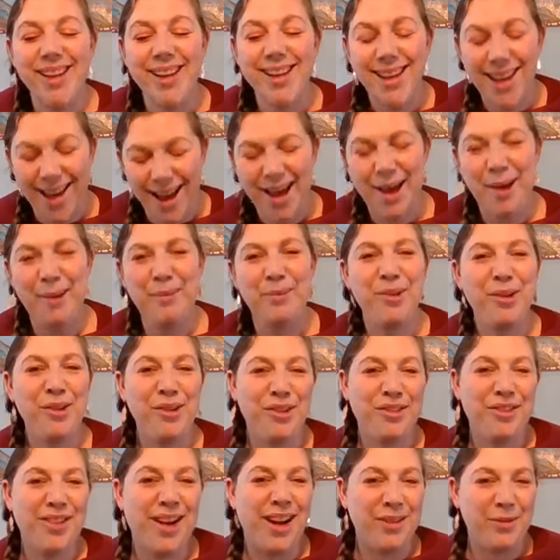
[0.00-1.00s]
yeah, I'm
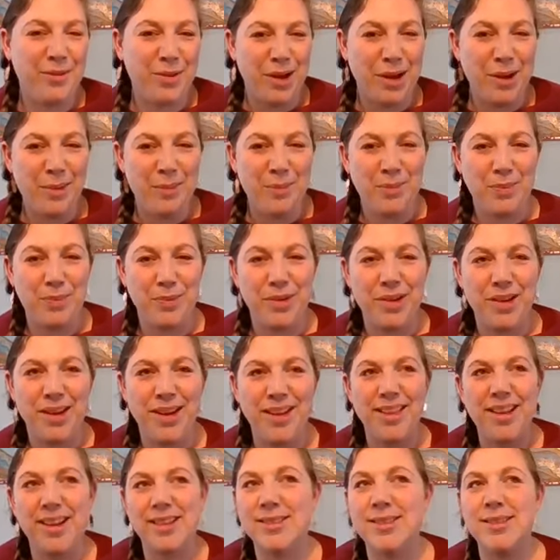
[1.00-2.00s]
gonna round up.
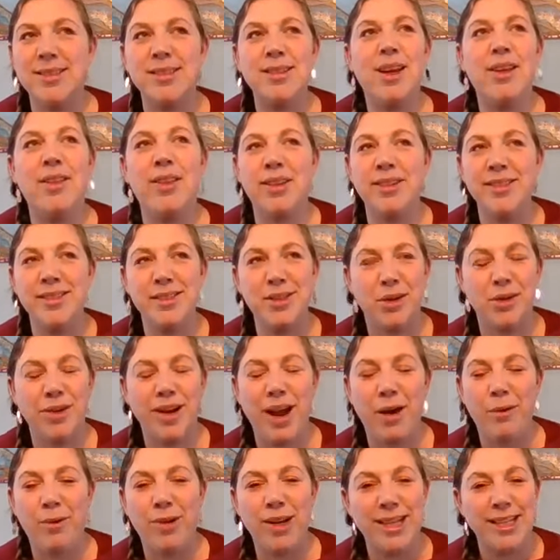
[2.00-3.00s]
There's another
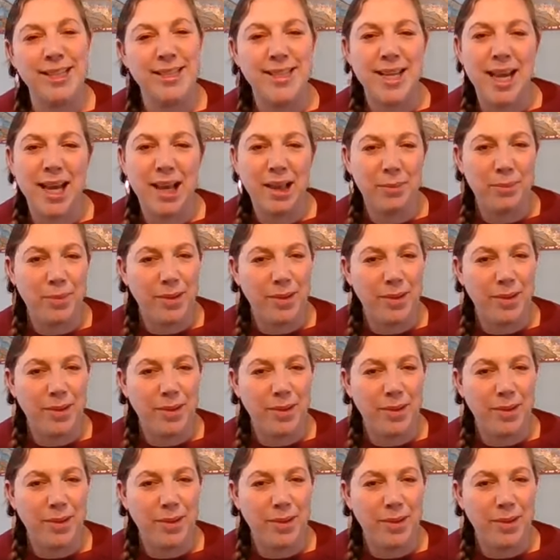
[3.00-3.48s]
story I want to tell,